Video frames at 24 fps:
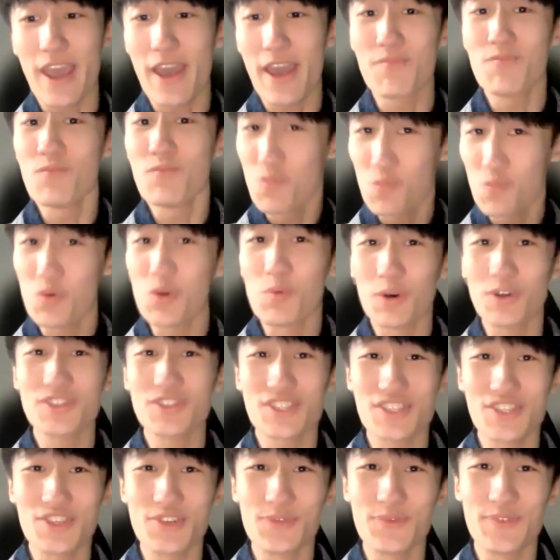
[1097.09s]
and we will
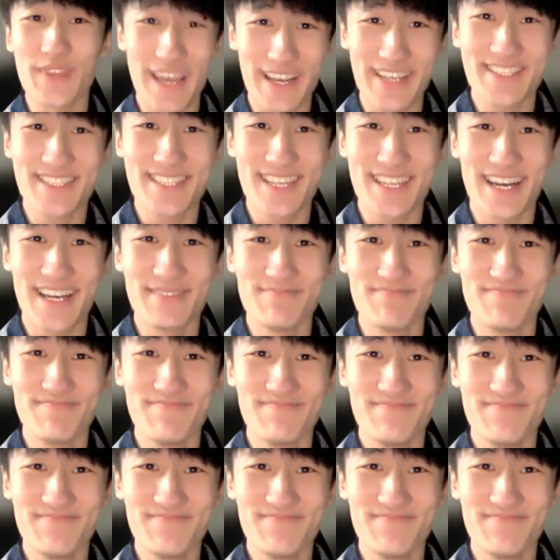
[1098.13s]
see you next time.